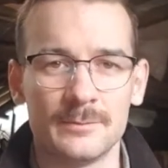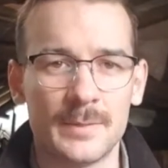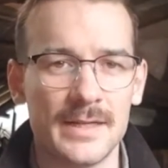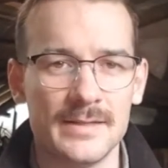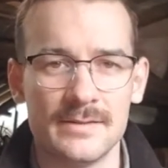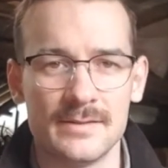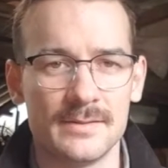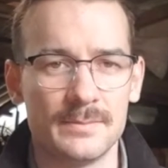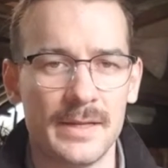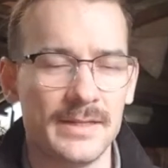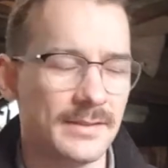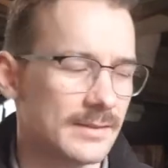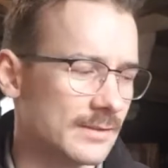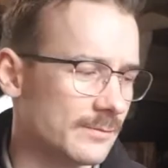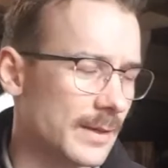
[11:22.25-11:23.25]

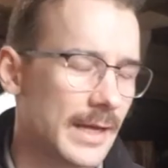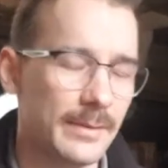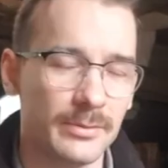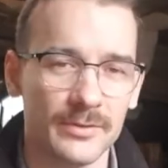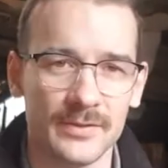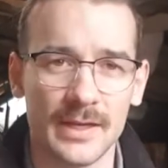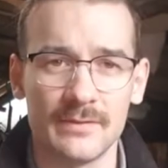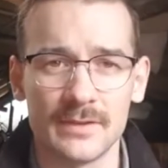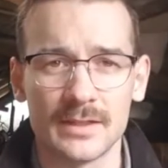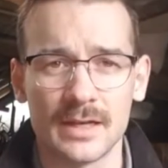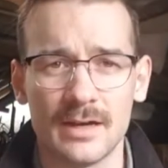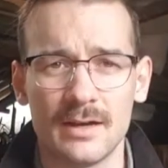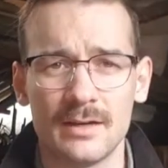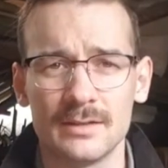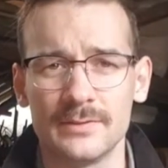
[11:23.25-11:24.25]
pieces of paper. If you have a
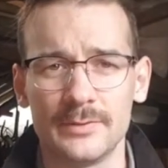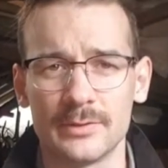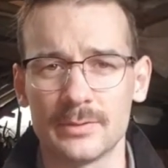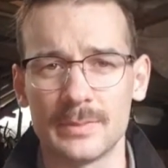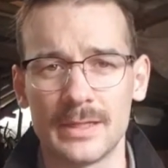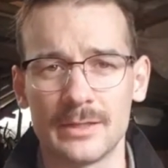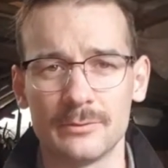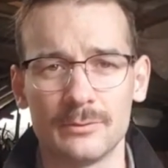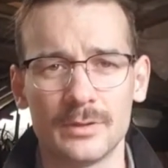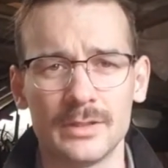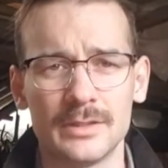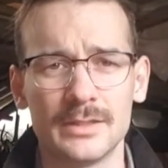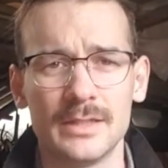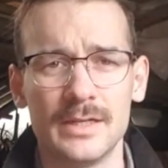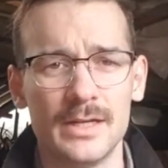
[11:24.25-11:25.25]
card, if you want to make a
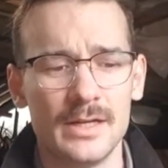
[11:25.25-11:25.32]
wallet,